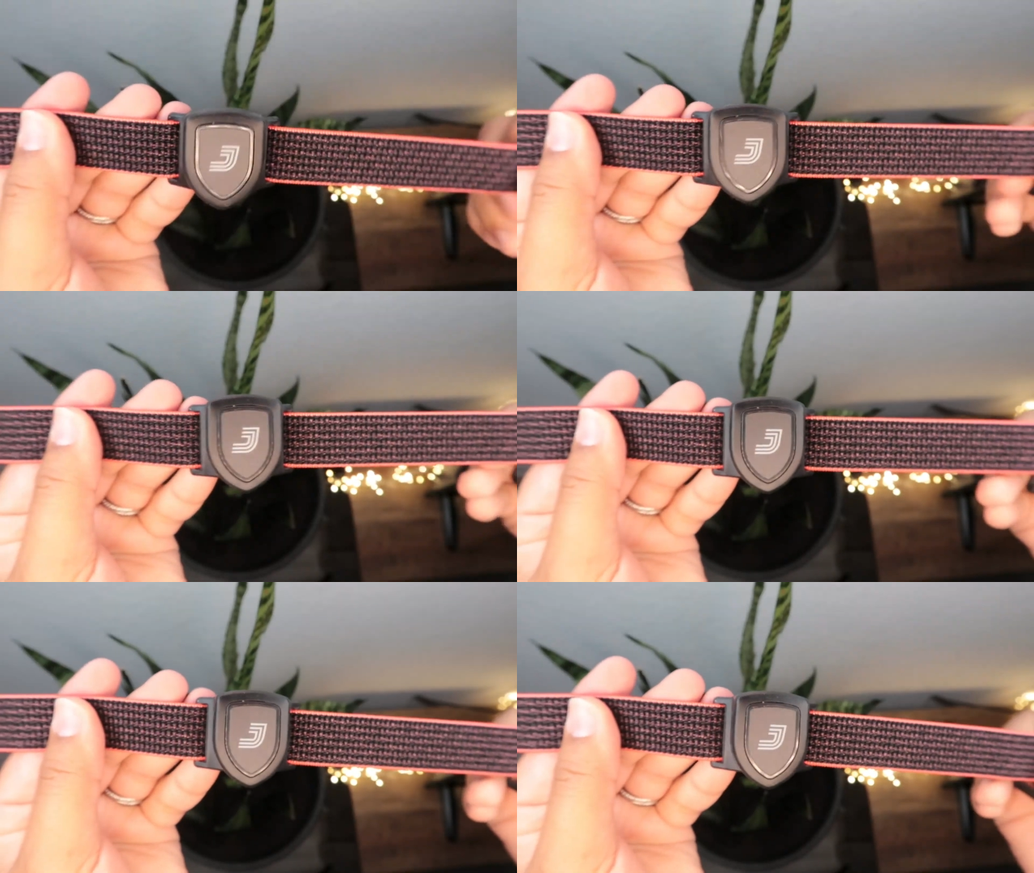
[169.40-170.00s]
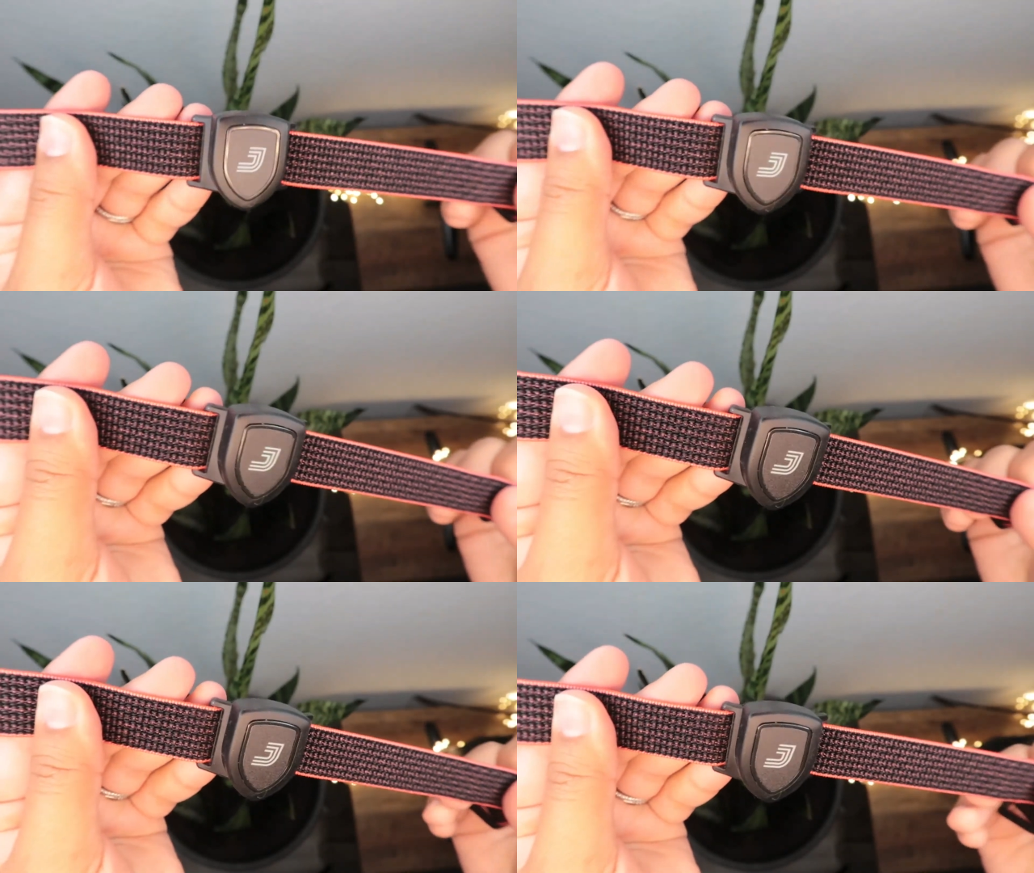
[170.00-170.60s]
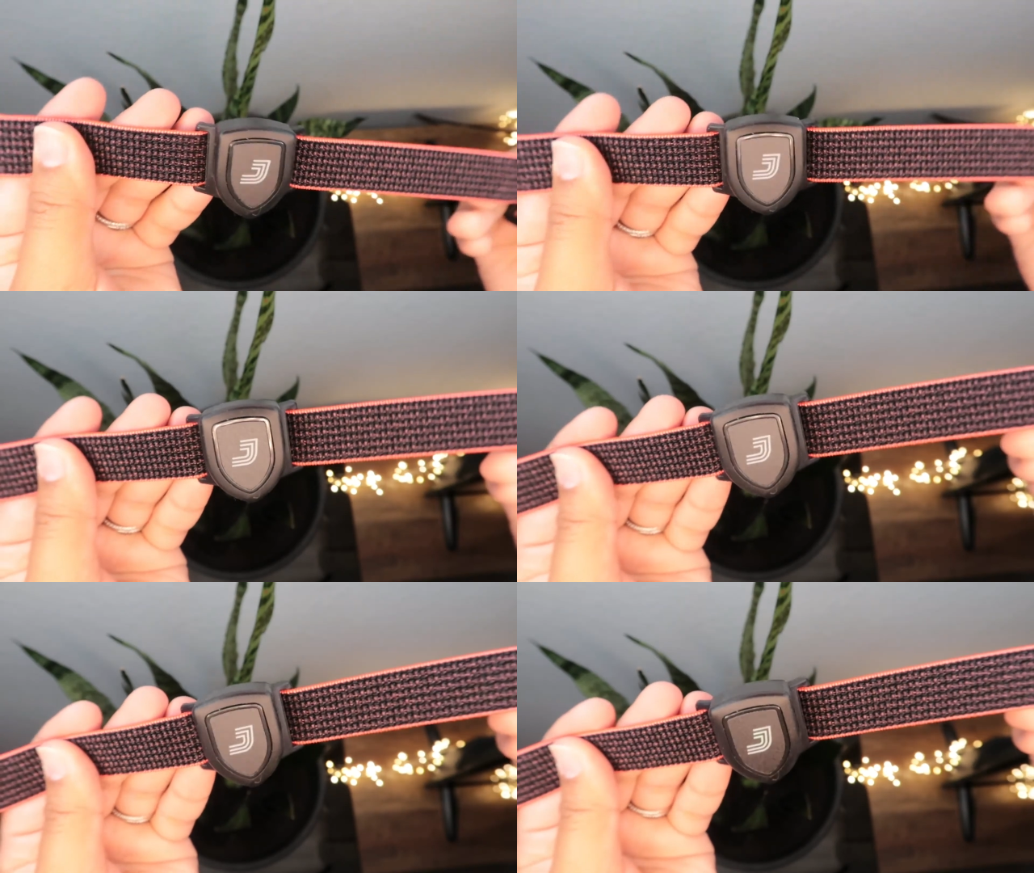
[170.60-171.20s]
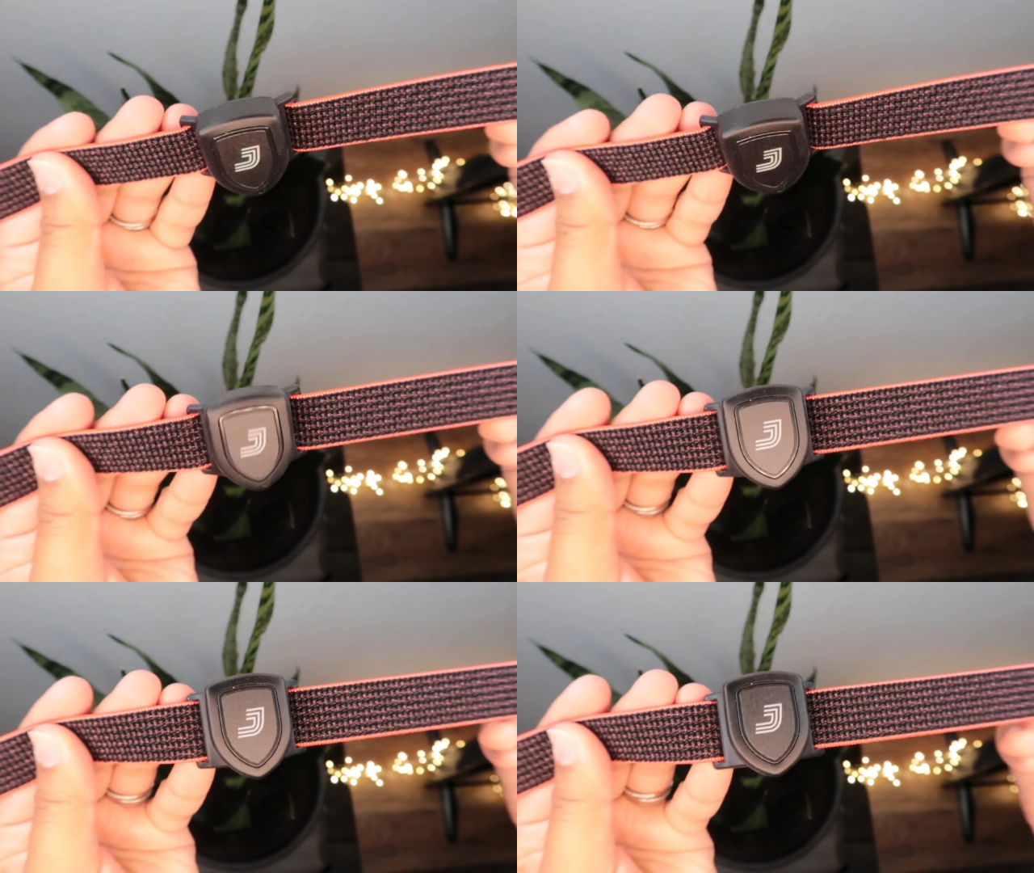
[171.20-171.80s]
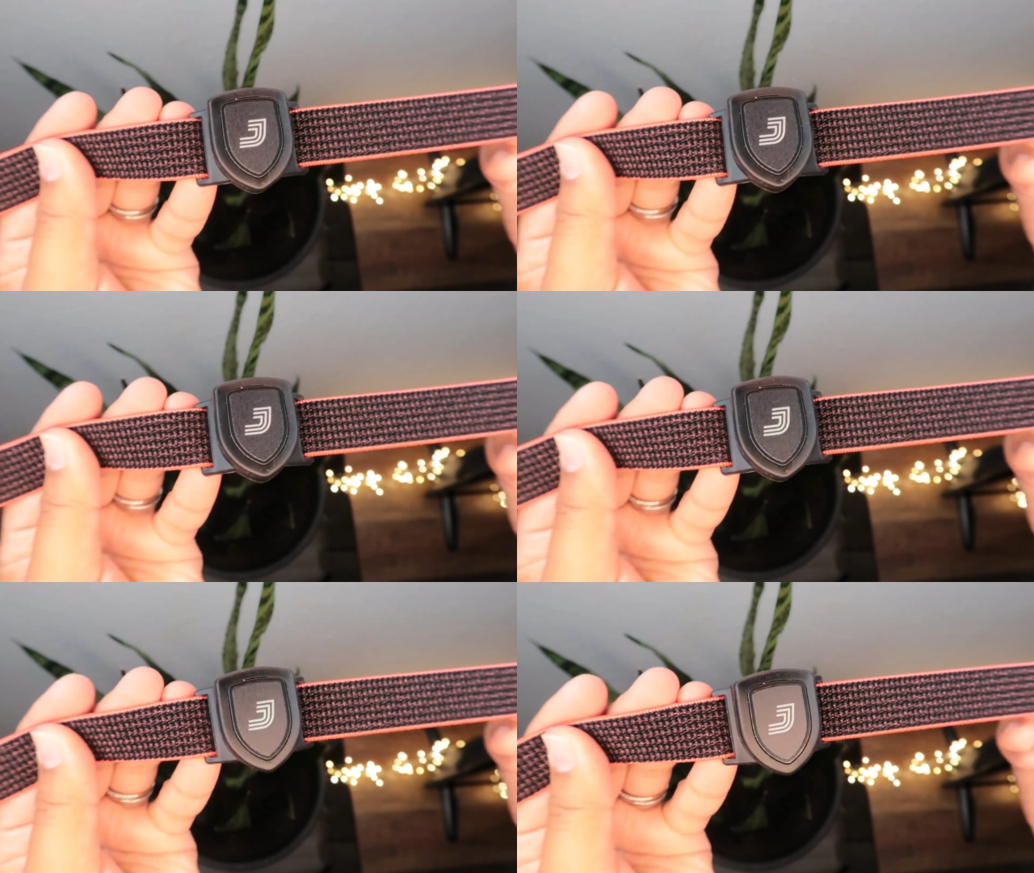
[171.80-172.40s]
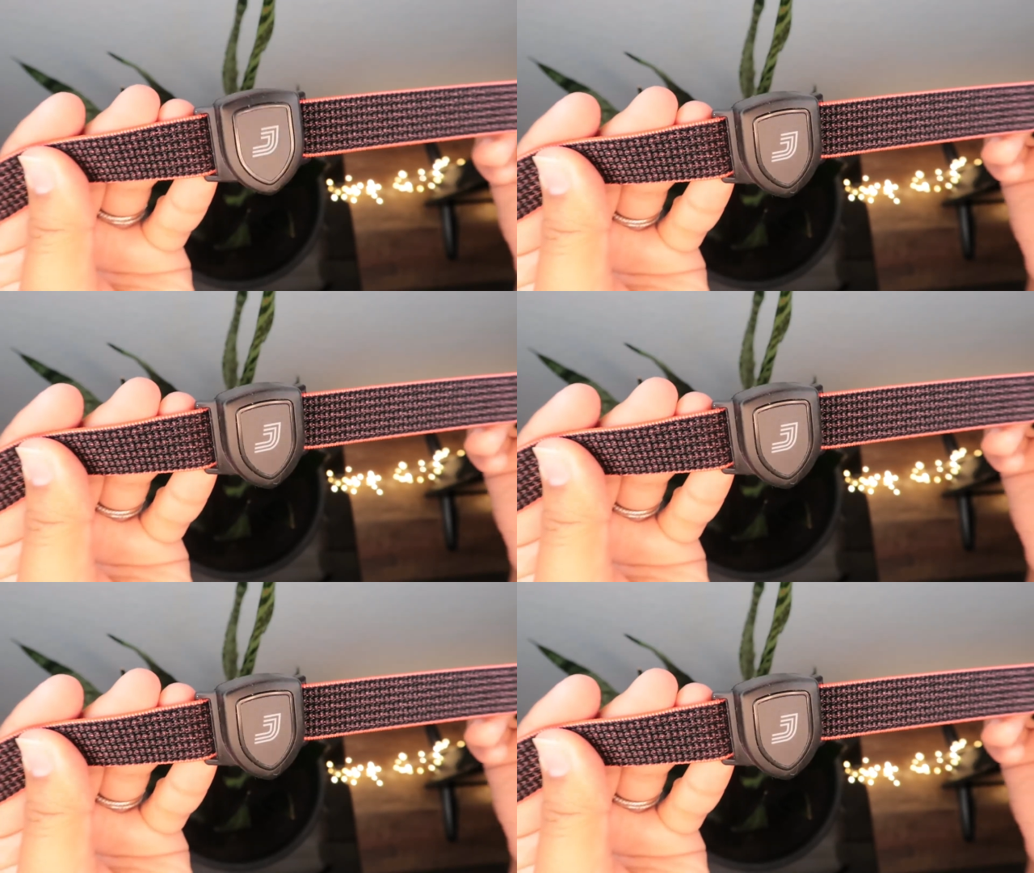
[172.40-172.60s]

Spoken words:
[unreadable: no face in view]